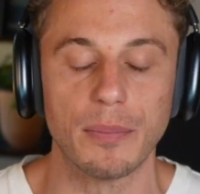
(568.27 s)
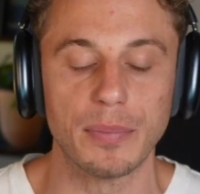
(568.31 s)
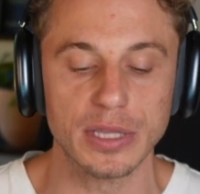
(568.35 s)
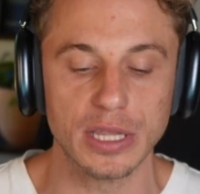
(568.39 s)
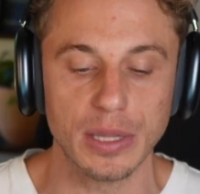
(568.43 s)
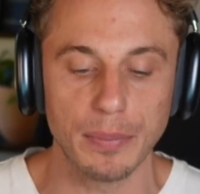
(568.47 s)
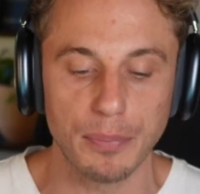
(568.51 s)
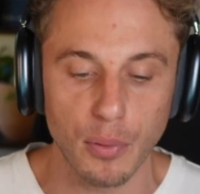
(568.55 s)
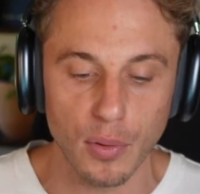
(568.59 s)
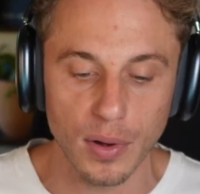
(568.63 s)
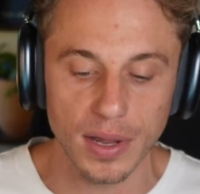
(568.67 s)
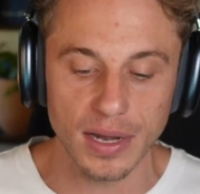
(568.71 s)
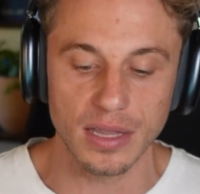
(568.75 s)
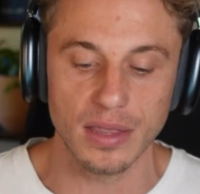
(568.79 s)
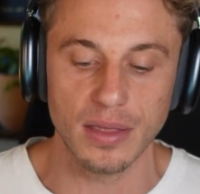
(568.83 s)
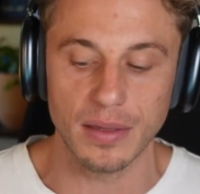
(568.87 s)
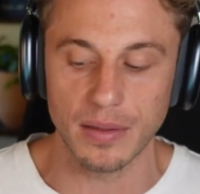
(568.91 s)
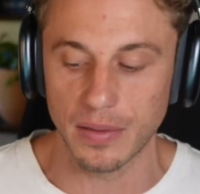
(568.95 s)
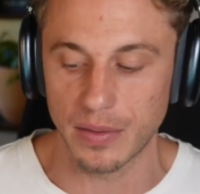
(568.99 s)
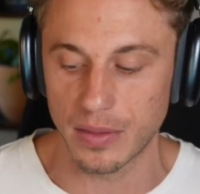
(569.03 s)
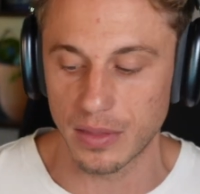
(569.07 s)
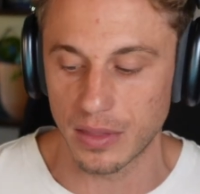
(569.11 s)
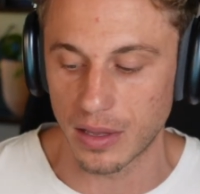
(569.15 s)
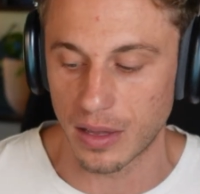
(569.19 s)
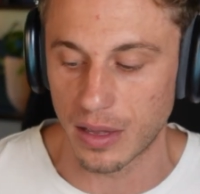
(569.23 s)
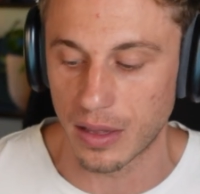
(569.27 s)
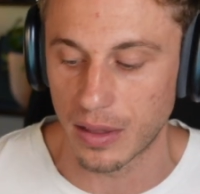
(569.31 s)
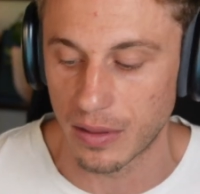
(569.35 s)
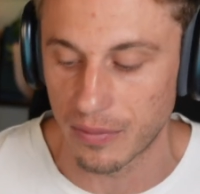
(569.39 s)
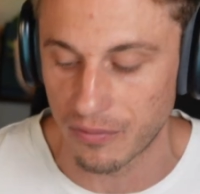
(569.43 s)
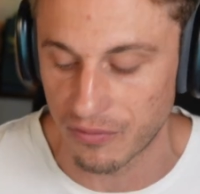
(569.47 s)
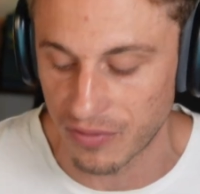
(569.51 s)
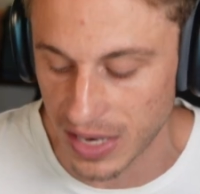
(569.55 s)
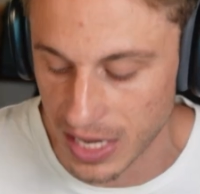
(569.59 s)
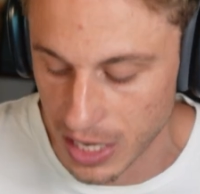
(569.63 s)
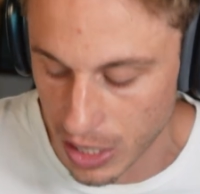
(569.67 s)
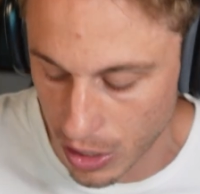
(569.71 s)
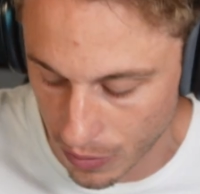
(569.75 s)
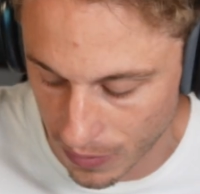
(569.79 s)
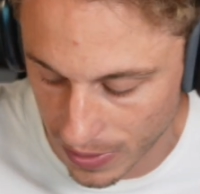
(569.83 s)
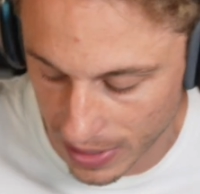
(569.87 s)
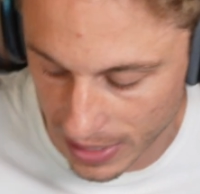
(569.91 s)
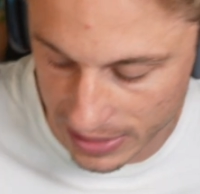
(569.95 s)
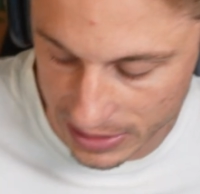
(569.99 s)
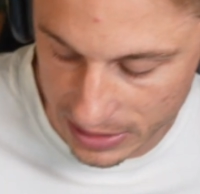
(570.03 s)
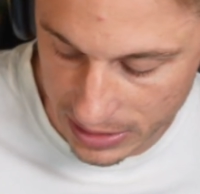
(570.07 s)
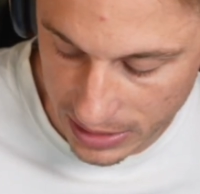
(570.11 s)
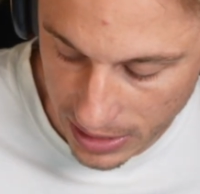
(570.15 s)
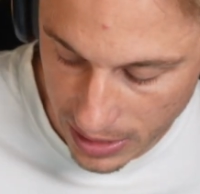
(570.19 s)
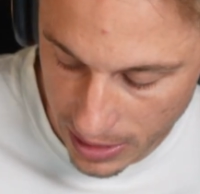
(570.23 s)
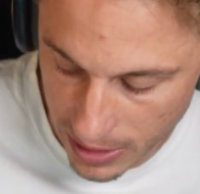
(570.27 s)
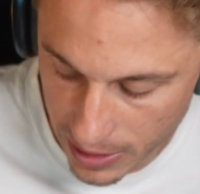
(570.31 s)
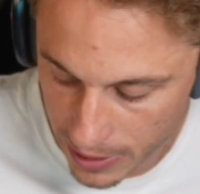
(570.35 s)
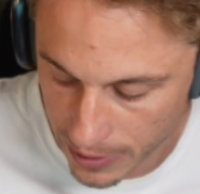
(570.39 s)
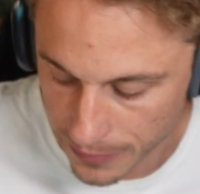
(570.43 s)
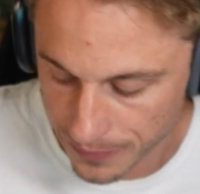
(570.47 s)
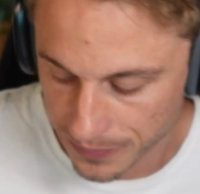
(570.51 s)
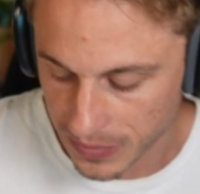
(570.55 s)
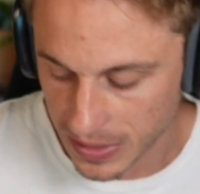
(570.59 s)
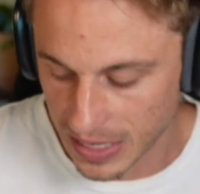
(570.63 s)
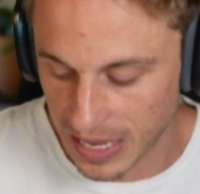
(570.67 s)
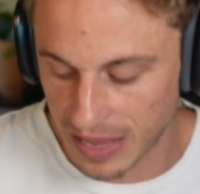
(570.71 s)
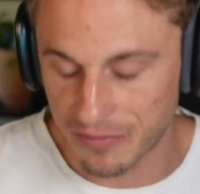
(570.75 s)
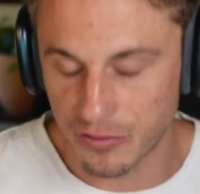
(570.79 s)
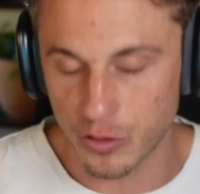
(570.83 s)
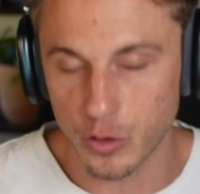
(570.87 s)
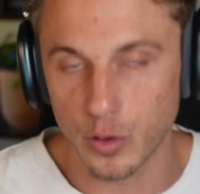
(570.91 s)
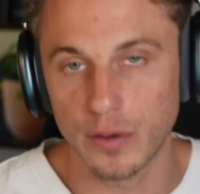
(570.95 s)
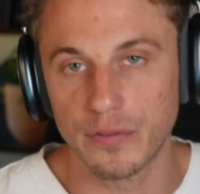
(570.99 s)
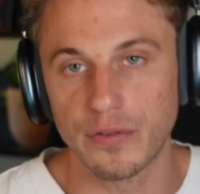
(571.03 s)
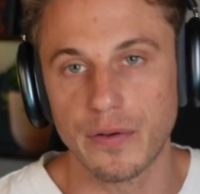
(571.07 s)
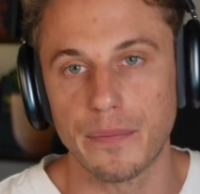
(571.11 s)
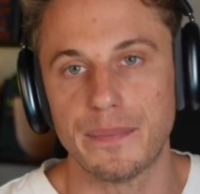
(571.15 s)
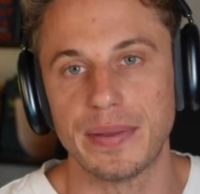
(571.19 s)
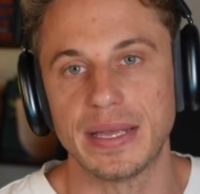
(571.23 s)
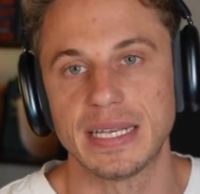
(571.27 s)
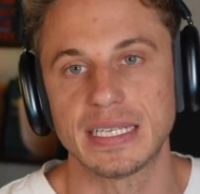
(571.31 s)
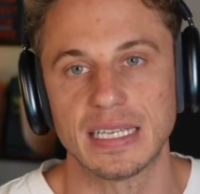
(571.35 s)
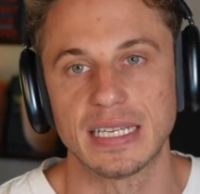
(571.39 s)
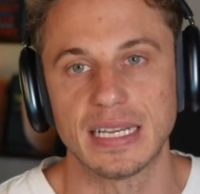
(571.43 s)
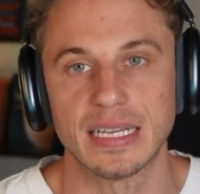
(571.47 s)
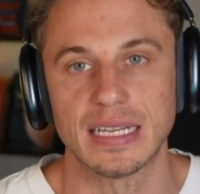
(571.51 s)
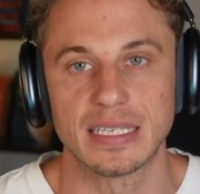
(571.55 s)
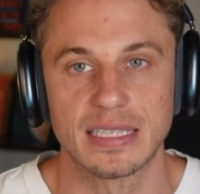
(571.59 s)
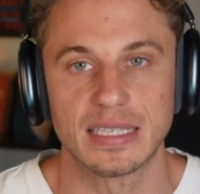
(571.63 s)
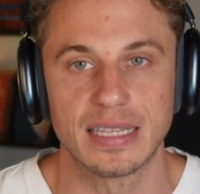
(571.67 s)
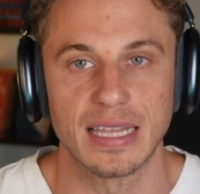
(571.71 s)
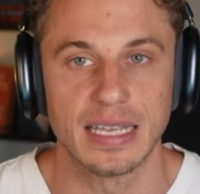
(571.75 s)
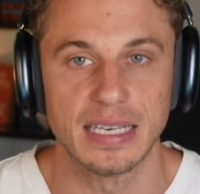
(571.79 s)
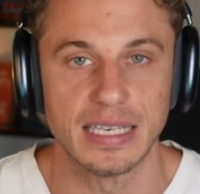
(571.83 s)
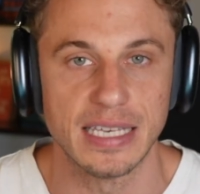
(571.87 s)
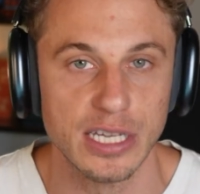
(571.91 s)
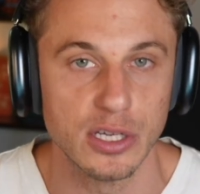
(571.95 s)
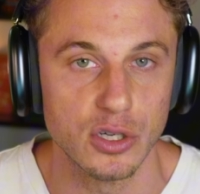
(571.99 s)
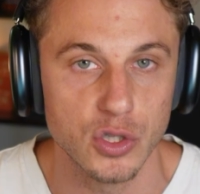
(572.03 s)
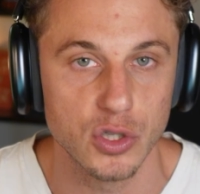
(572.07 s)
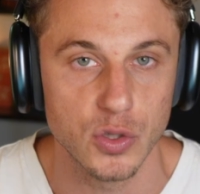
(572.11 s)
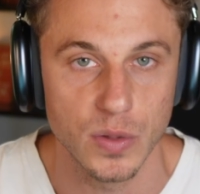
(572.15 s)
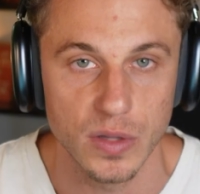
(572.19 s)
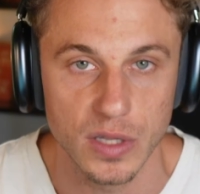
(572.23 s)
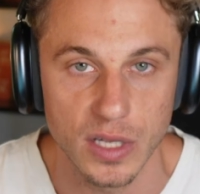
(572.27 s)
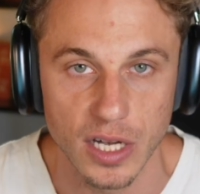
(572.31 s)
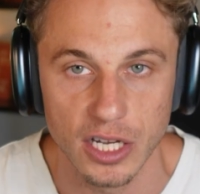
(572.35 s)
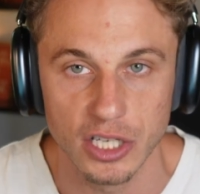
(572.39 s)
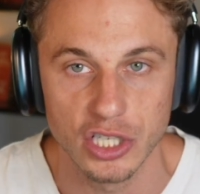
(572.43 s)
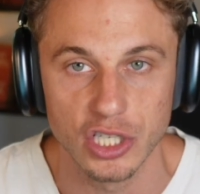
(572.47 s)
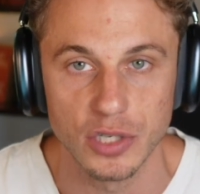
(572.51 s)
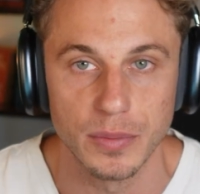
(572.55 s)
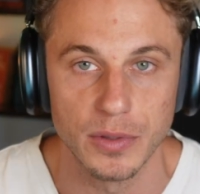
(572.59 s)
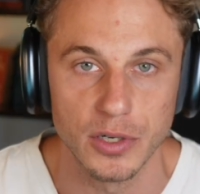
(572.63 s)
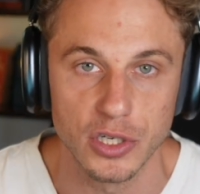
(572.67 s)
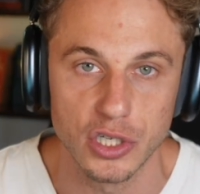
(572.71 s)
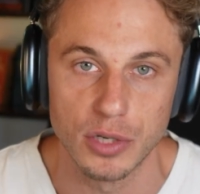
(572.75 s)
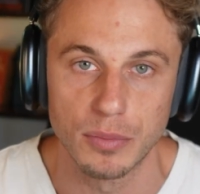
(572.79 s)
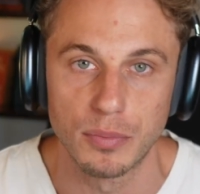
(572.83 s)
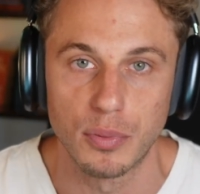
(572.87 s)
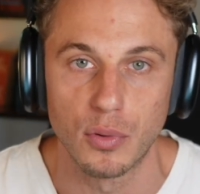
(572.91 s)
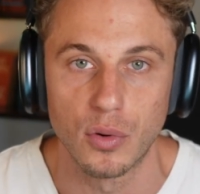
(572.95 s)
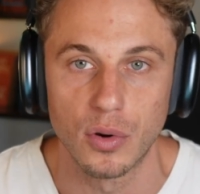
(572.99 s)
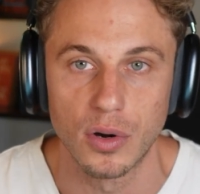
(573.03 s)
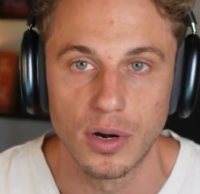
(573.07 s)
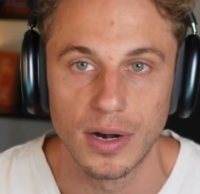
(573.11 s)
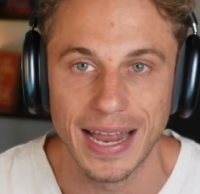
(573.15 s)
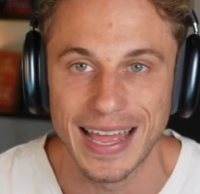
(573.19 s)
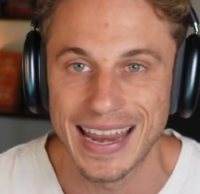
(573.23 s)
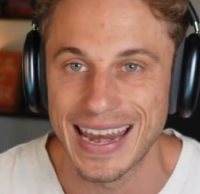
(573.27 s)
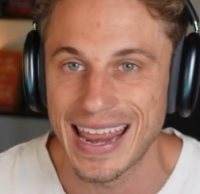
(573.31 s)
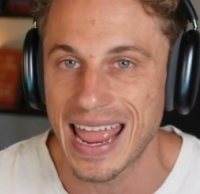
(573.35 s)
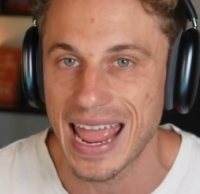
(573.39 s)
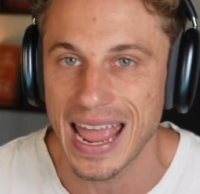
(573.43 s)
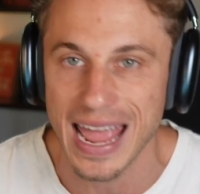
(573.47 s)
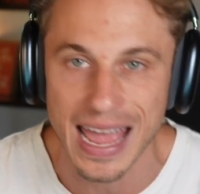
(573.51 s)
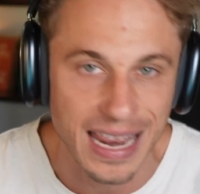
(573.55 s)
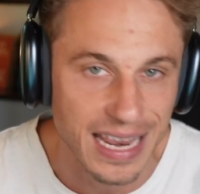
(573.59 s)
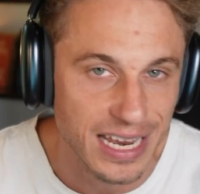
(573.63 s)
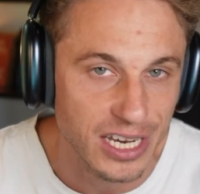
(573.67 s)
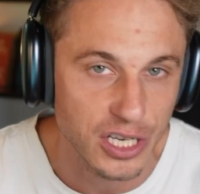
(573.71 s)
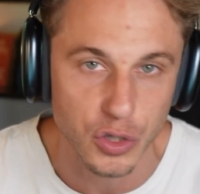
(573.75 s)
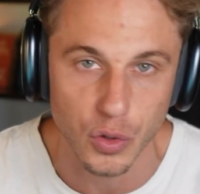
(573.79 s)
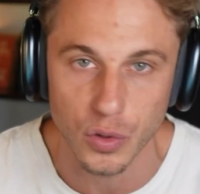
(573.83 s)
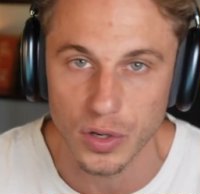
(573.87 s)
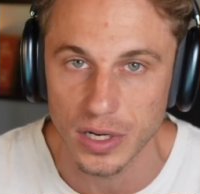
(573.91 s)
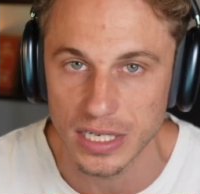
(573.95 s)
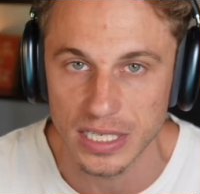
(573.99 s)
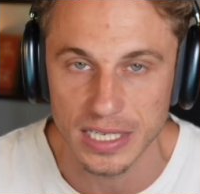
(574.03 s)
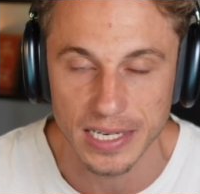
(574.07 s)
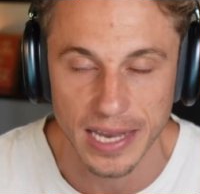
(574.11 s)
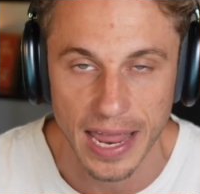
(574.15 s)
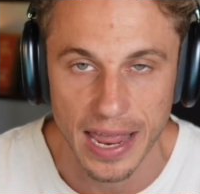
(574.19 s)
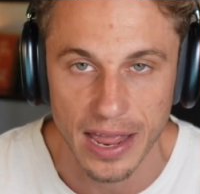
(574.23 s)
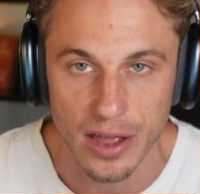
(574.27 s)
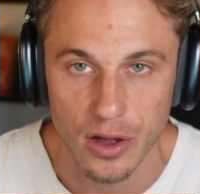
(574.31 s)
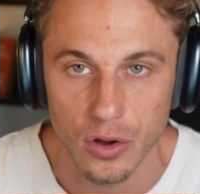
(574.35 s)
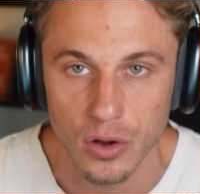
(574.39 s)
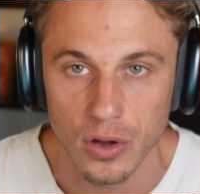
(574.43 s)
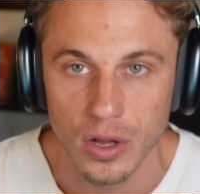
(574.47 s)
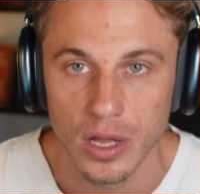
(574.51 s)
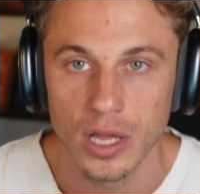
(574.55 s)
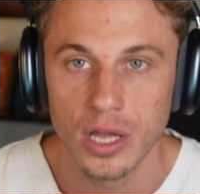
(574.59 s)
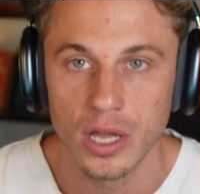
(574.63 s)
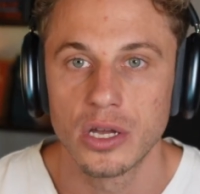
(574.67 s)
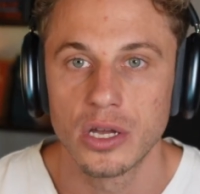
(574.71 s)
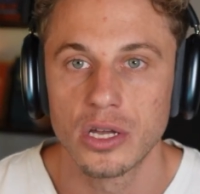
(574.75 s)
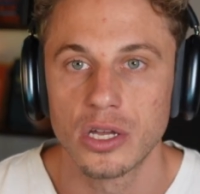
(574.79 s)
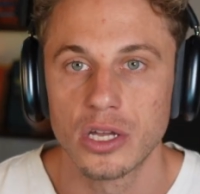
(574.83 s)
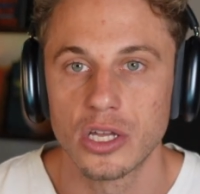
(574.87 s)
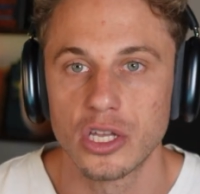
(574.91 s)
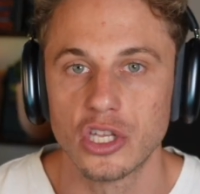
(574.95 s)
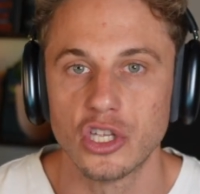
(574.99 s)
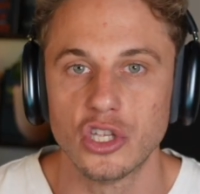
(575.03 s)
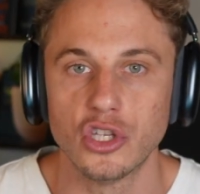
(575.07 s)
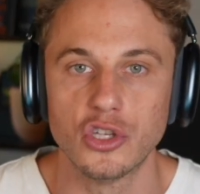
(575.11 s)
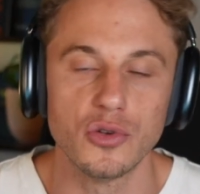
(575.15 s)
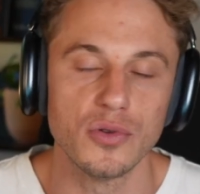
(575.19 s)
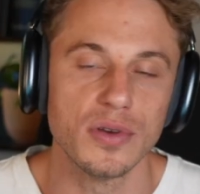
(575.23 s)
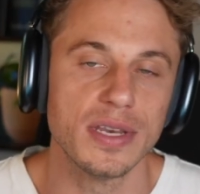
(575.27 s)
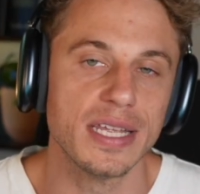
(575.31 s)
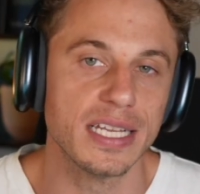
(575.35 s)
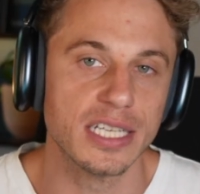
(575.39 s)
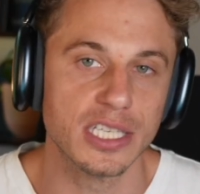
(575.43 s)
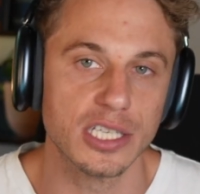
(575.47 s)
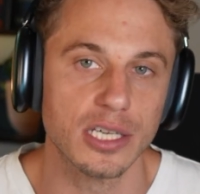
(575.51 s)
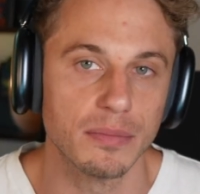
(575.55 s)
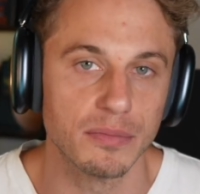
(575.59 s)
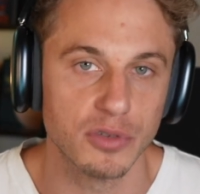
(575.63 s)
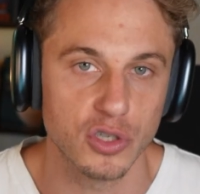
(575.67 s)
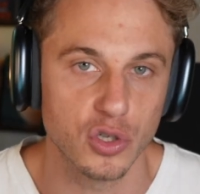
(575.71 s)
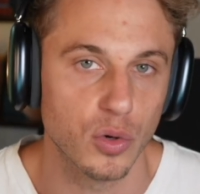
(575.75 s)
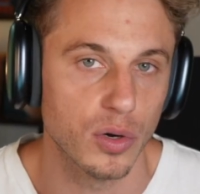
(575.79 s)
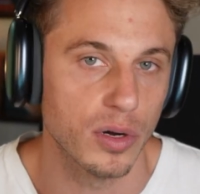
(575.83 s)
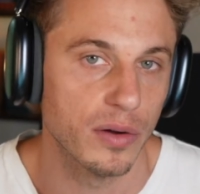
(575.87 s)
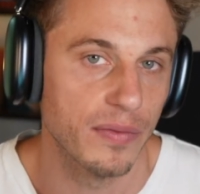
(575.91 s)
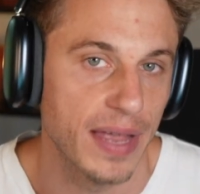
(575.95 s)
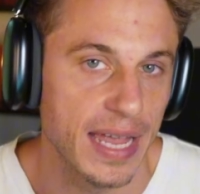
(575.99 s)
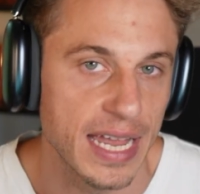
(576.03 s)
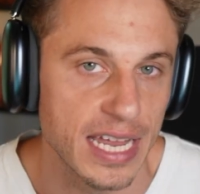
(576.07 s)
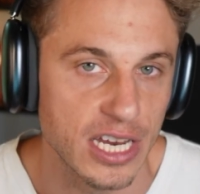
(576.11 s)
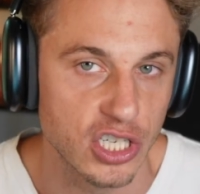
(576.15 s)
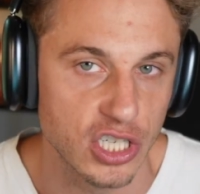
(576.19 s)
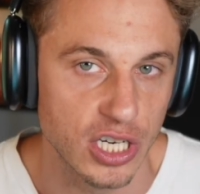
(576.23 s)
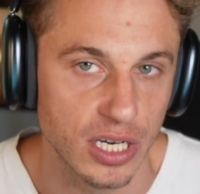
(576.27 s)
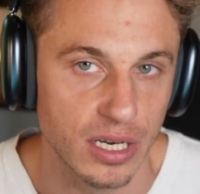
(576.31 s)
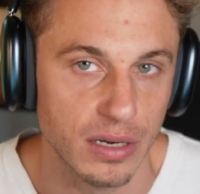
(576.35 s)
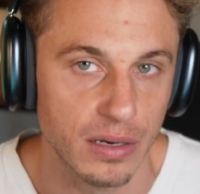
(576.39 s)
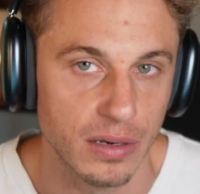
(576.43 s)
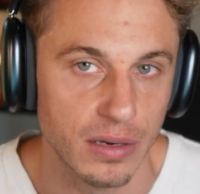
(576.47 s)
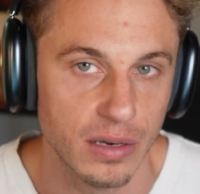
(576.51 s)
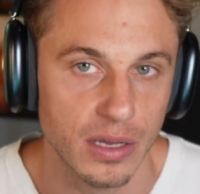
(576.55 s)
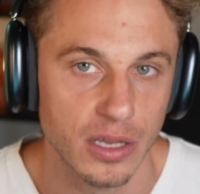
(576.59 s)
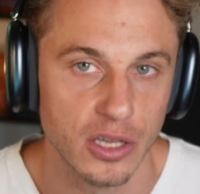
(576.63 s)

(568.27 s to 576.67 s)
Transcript: But the point of the video is, if you have a business that deals with customer support at any sort of scale, you need some sort of agent.